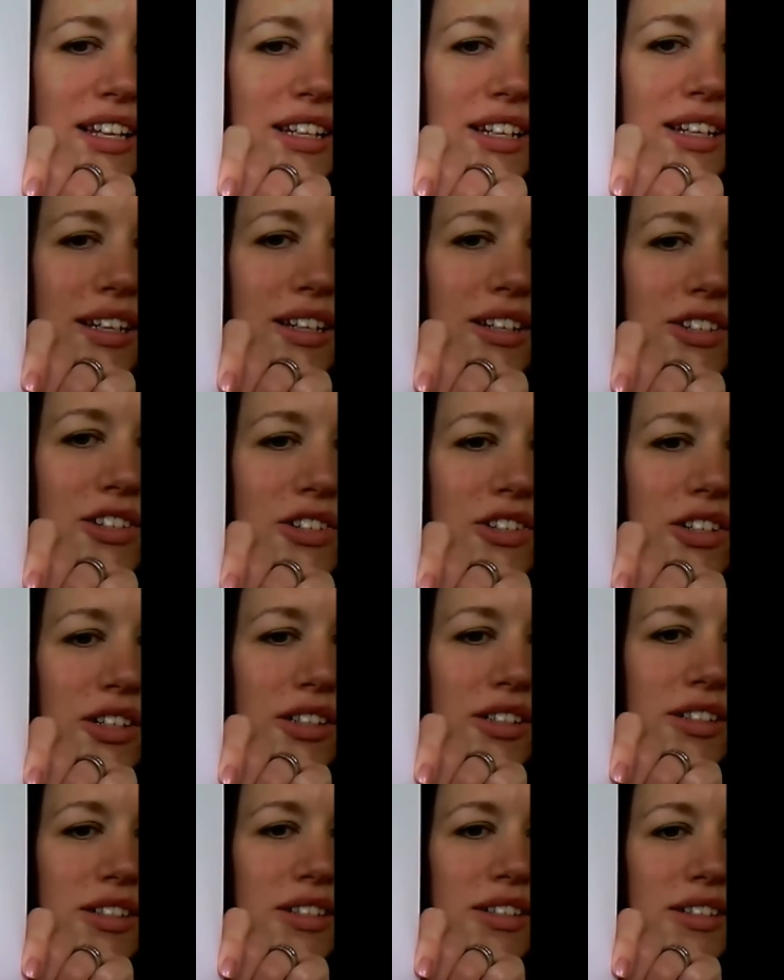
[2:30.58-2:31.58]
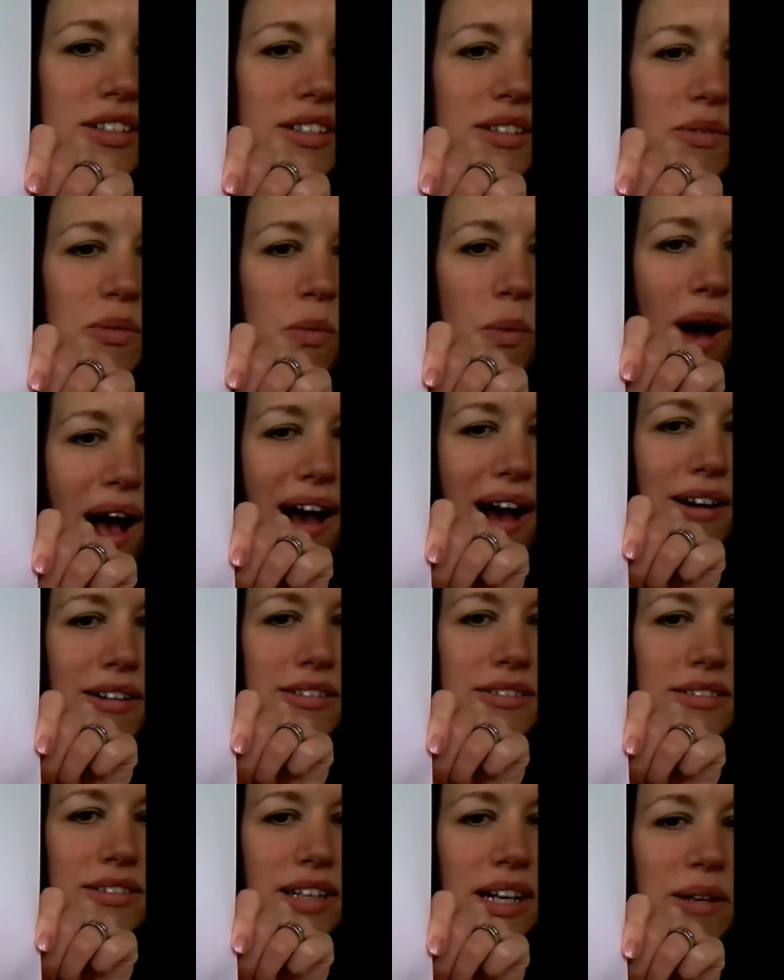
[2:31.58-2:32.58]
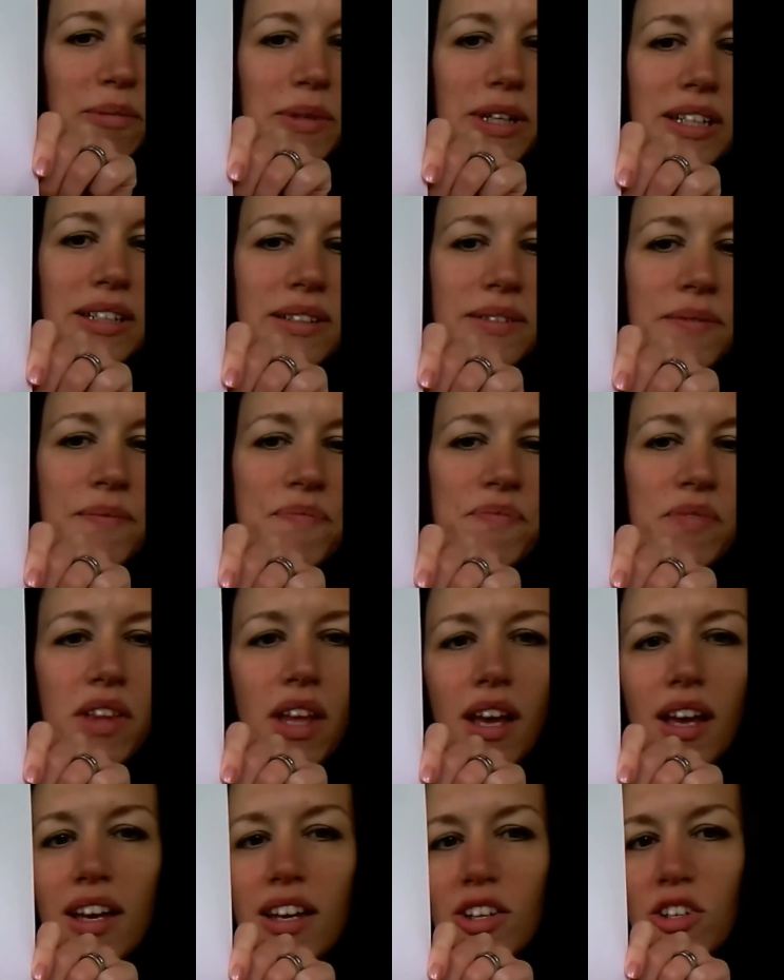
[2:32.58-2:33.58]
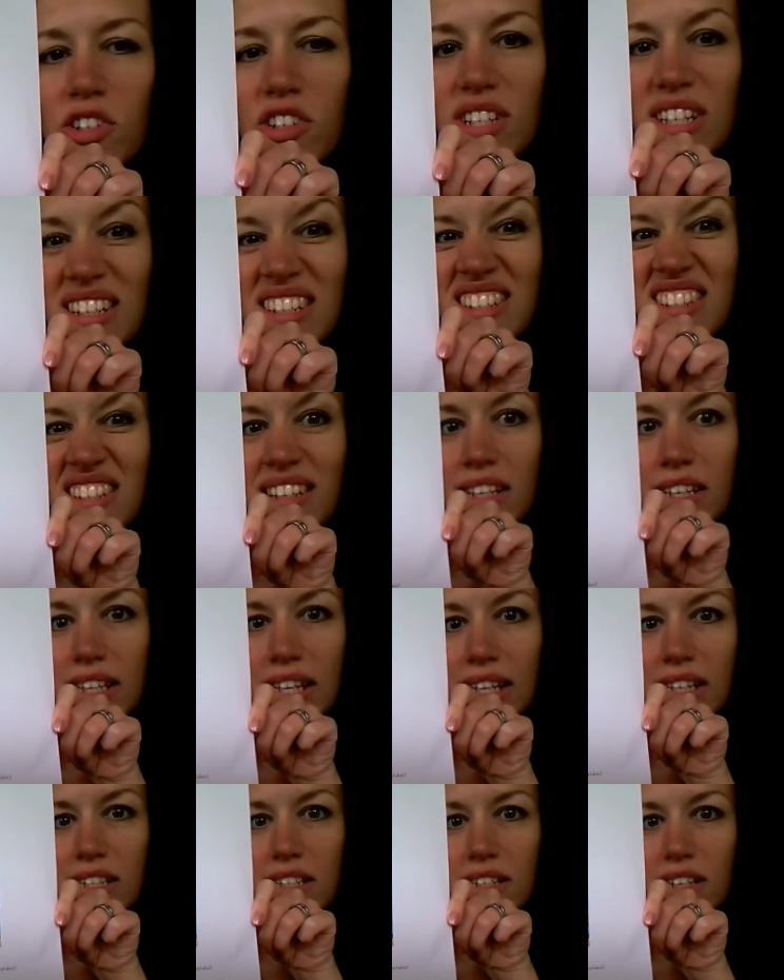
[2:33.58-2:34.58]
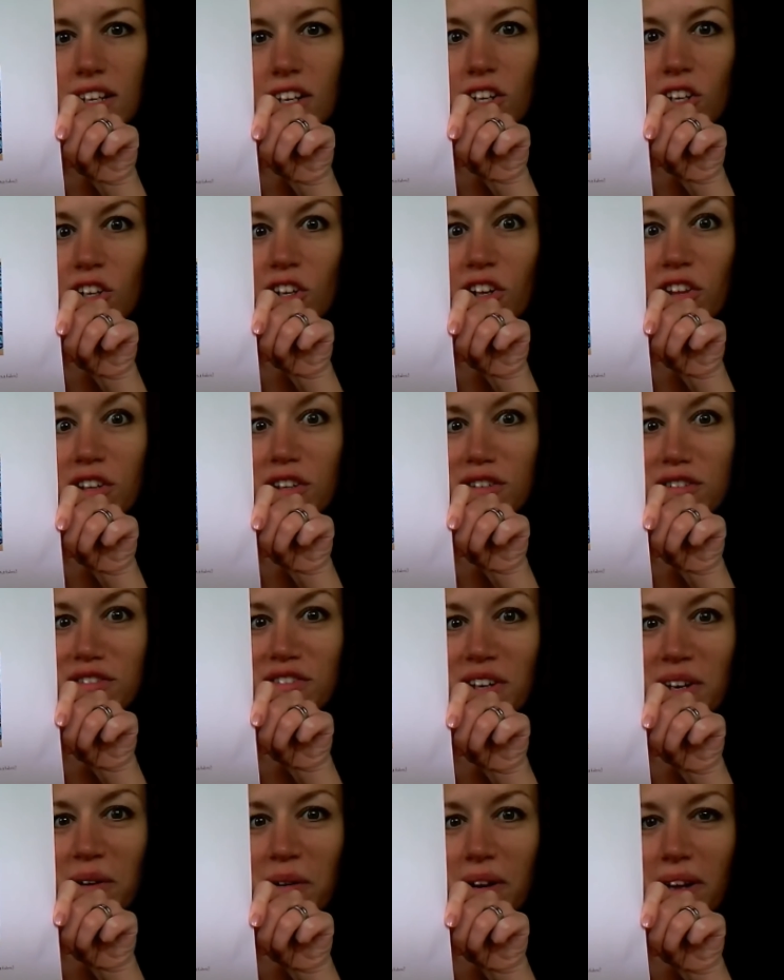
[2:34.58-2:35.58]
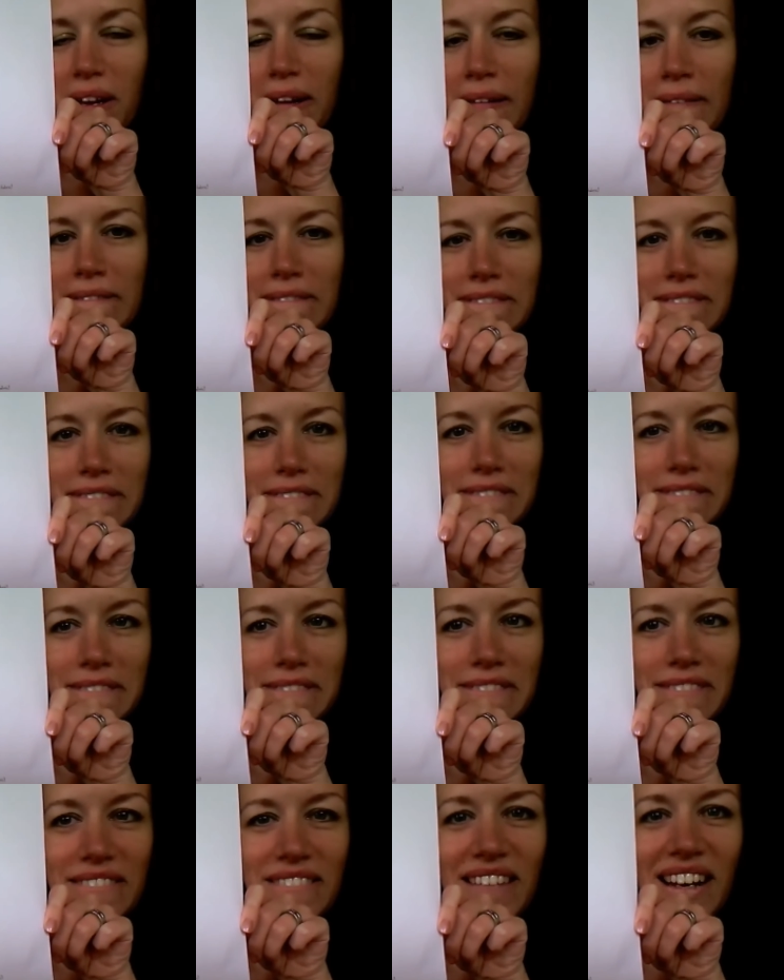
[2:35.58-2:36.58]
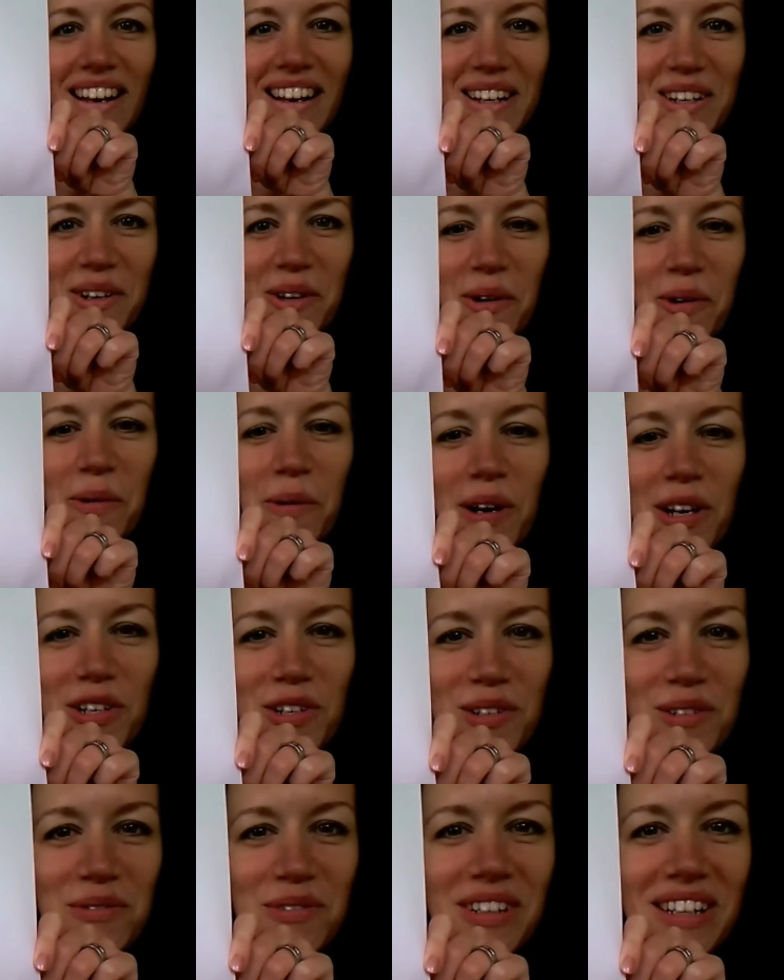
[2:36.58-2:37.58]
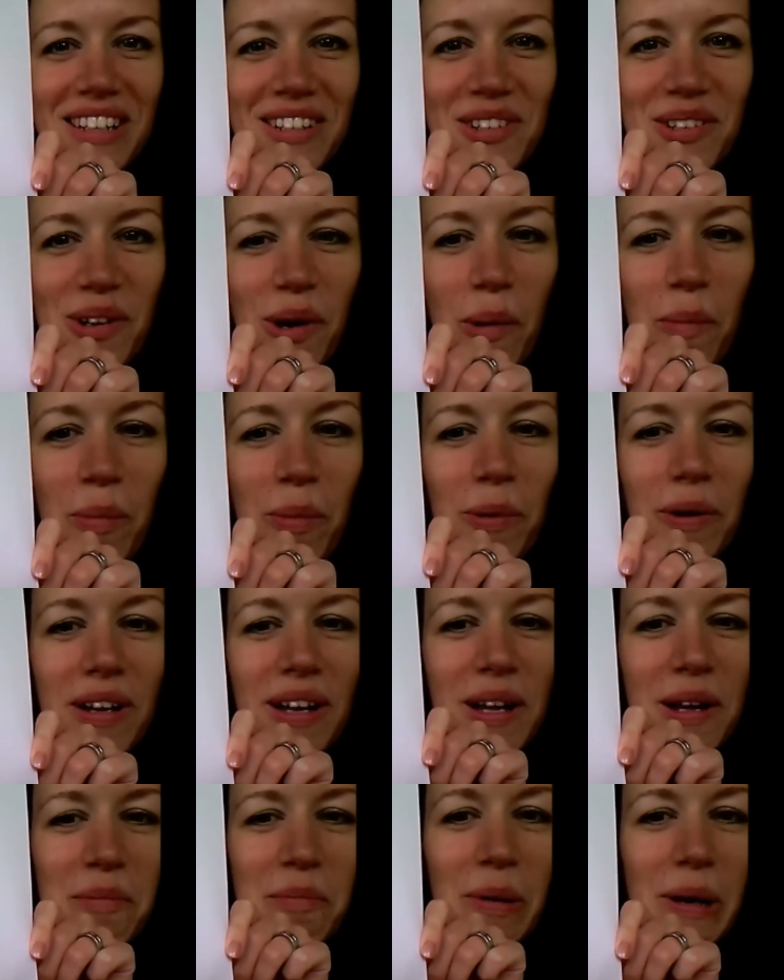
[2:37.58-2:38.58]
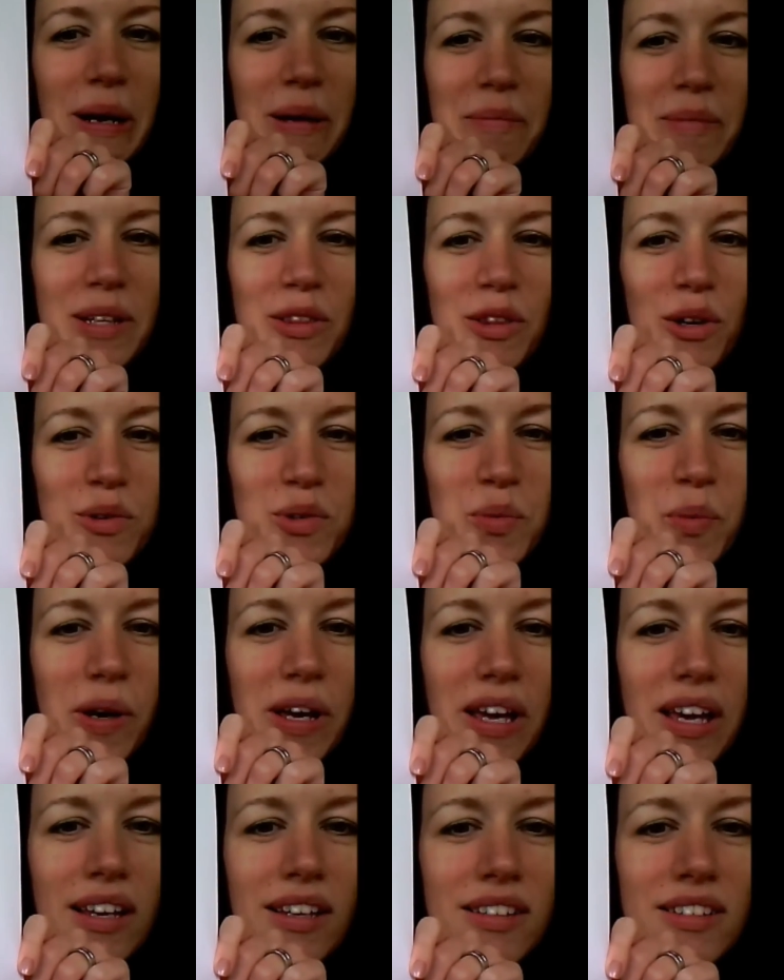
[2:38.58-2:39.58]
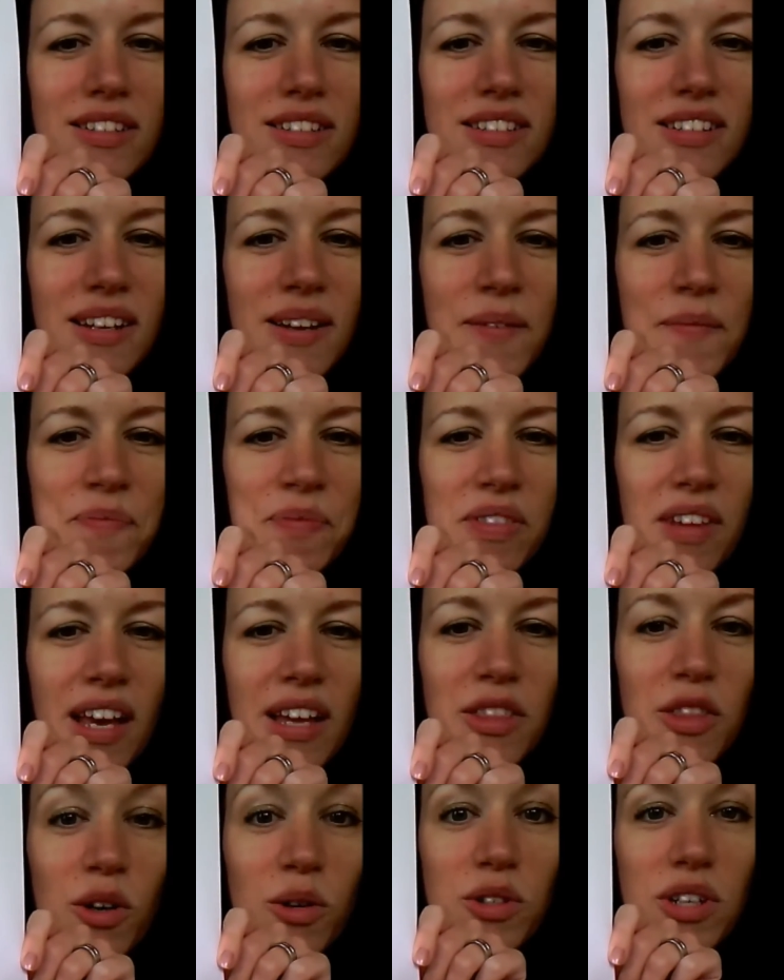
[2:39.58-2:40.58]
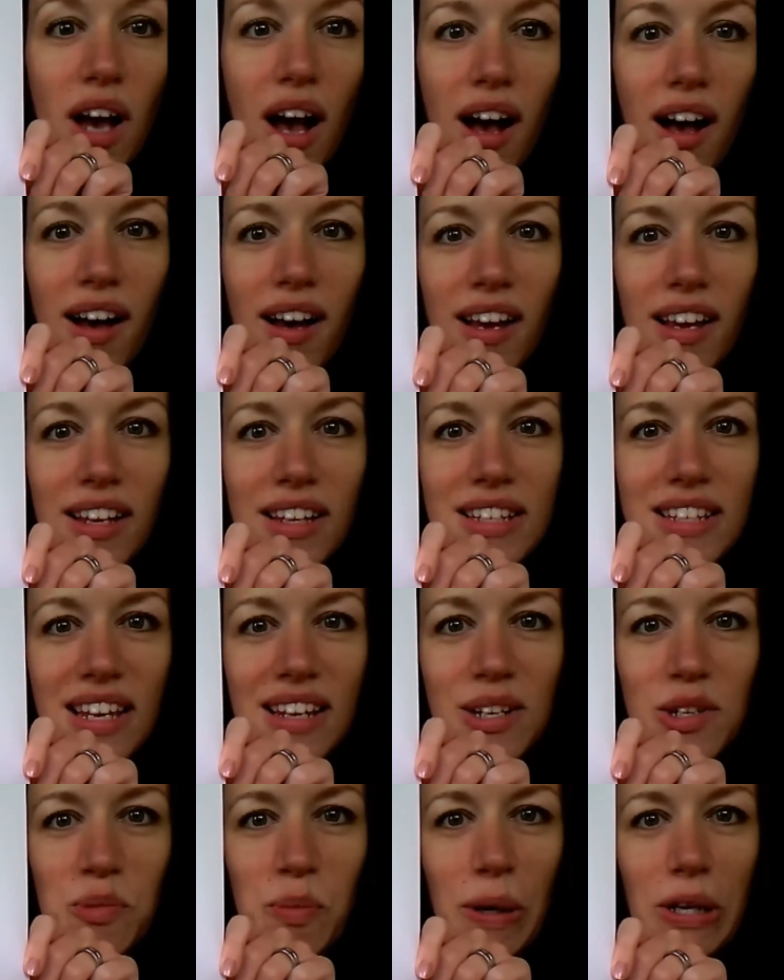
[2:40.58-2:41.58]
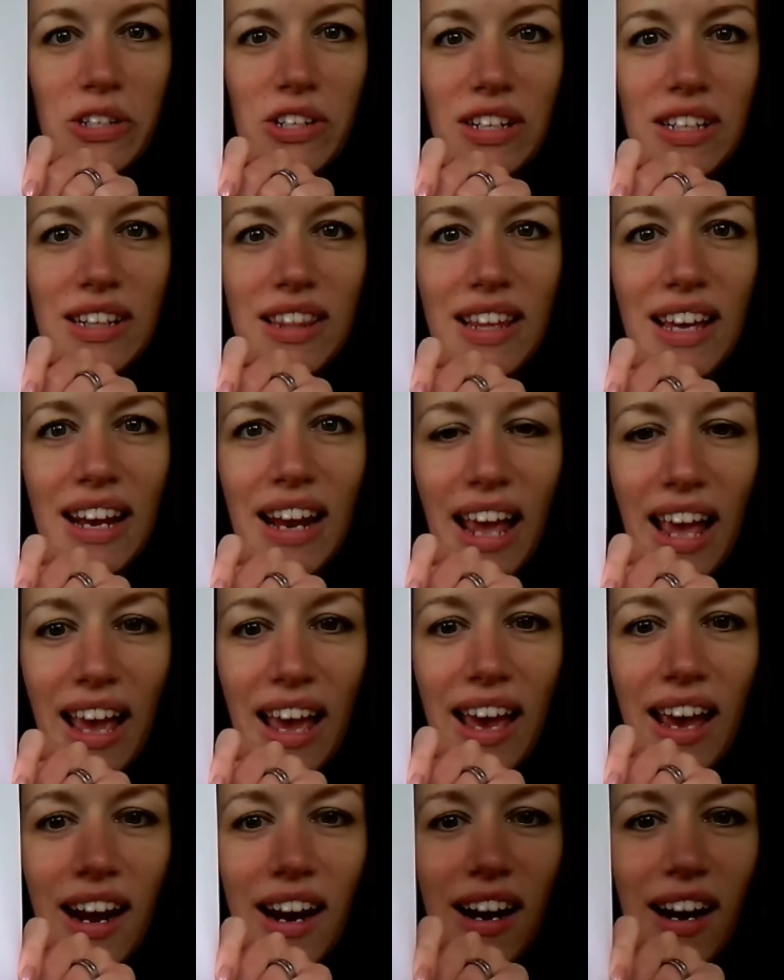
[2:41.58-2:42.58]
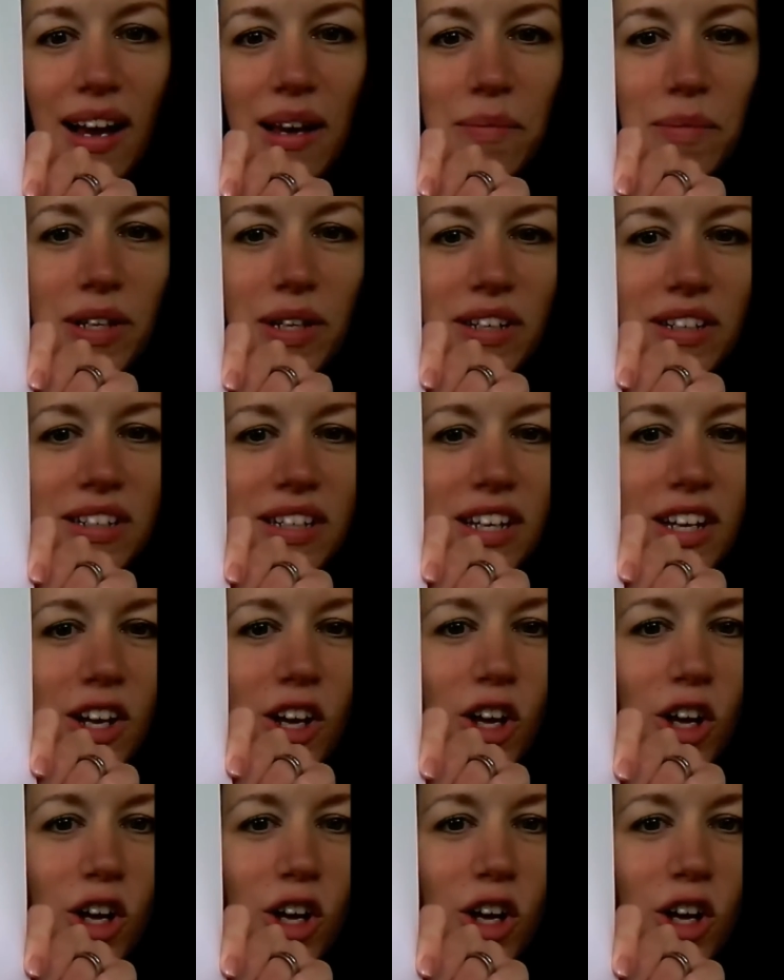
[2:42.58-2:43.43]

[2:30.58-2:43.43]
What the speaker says: lady is just wow. I mean, she is yet another fairy. I know I should really stop, but I mean those wings and those eyes and especially that hair. I mean,